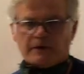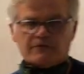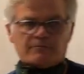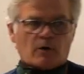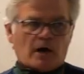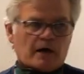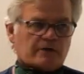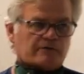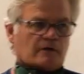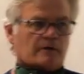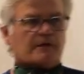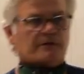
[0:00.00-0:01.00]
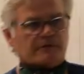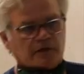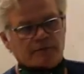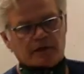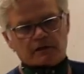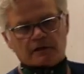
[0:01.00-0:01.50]
product, so that means it can be
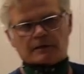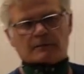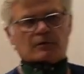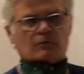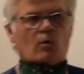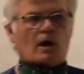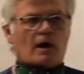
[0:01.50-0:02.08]
cleaned up with water.